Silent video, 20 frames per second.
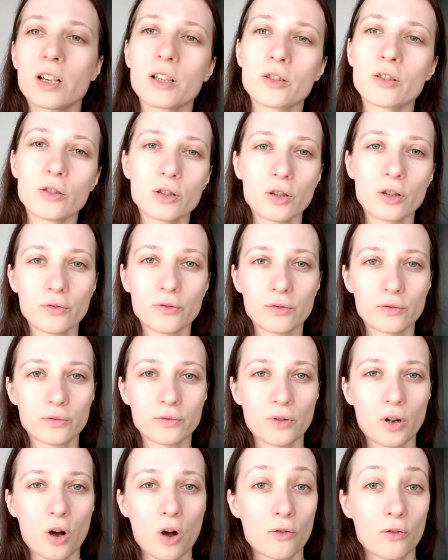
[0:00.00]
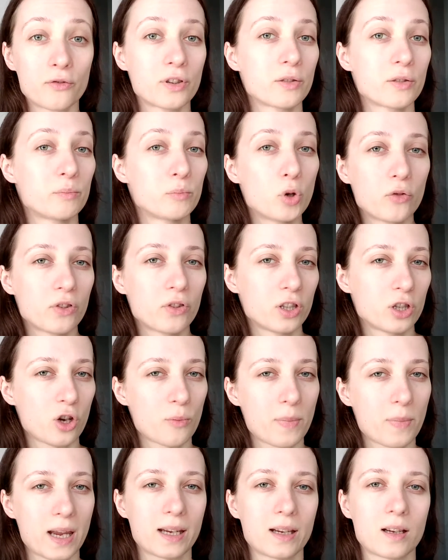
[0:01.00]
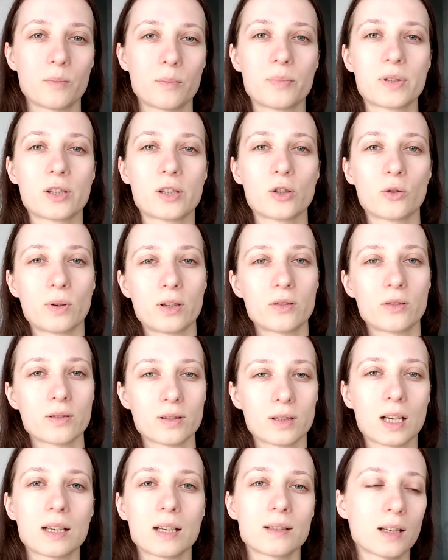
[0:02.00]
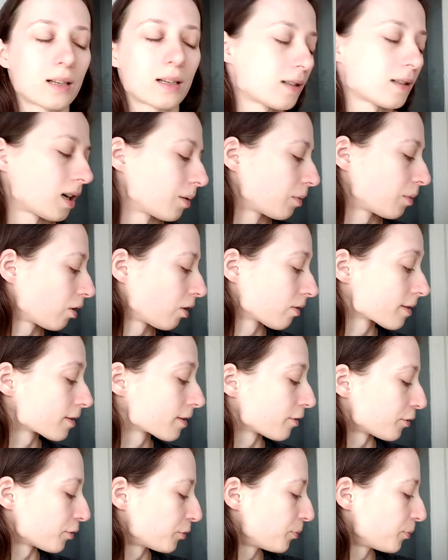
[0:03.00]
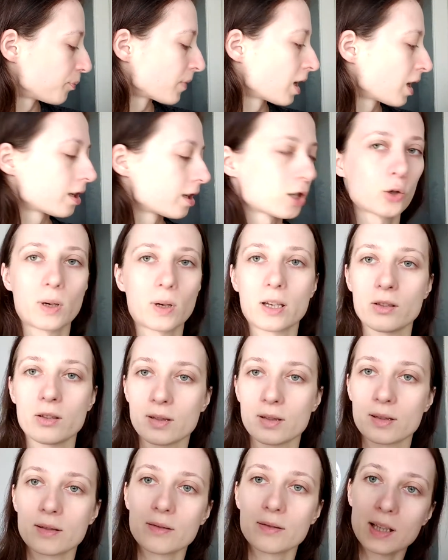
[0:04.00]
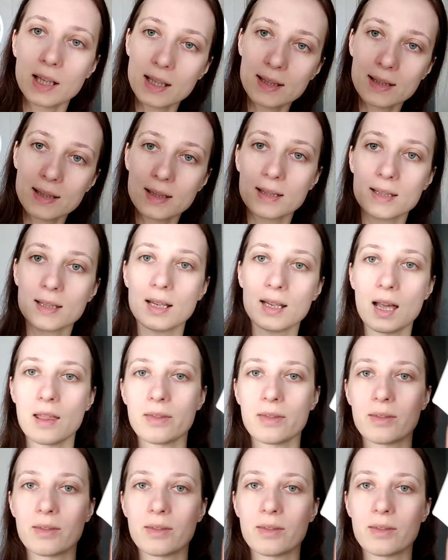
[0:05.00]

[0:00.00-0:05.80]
good of removing your makeup, so I use it at night time also. So I use this and